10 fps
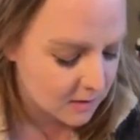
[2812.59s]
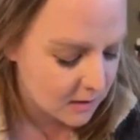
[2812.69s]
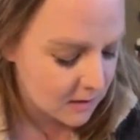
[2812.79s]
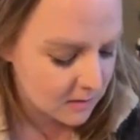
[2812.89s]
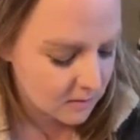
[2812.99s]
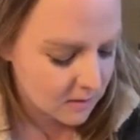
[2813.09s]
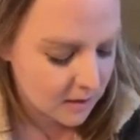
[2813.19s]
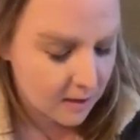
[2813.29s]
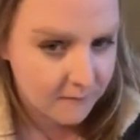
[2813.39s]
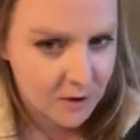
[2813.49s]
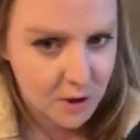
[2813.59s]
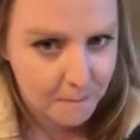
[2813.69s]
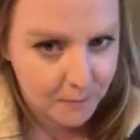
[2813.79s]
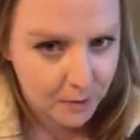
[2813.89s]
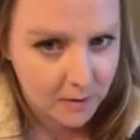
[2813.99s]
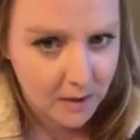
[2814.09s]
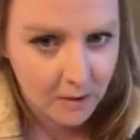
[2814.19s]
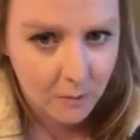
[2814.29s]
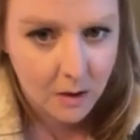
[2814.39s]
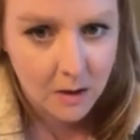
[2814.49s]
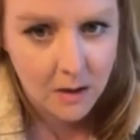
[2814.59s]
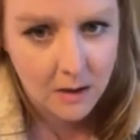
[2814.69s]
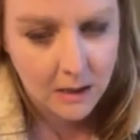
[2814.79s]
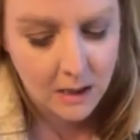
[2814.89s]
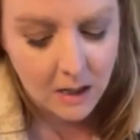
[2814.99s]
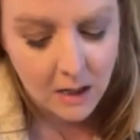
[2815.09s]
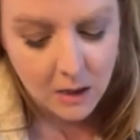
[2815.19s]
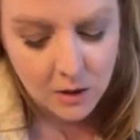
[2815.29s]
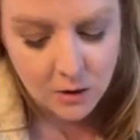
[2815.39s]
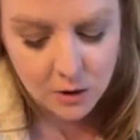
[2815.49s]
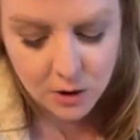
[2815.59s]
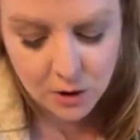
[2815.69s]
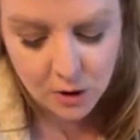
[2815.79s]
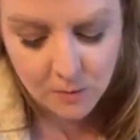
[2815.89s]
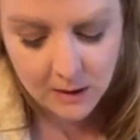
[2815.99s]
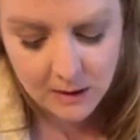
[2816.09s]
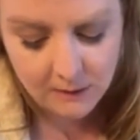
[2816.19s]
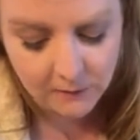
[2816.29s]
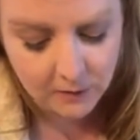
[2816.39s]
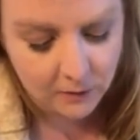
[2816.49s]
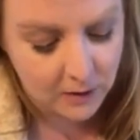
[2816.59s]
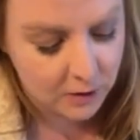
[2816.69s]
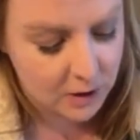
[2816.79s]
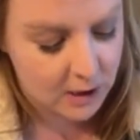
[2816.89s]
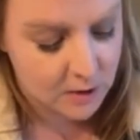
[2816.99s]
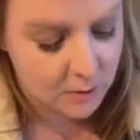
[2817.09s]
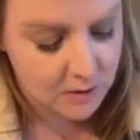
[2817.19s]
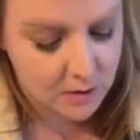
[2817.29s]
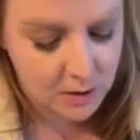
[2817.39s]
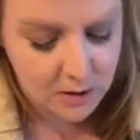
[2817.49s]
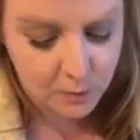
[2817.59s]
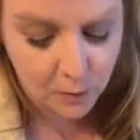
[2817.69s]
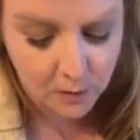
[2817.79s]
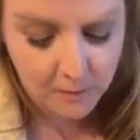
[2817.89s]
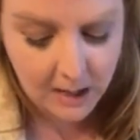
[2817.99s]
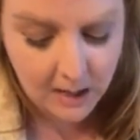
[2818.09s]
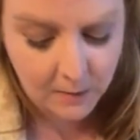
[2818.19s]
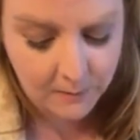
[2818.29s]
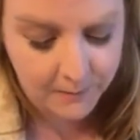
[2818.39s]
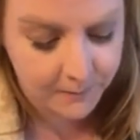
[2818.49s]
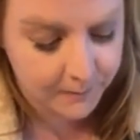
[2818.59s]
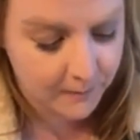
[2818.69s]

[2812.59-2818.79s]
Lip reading: There's Easter stuff. There's a birthday one. Like, there are so many different little interchangeables. So you just pull them out.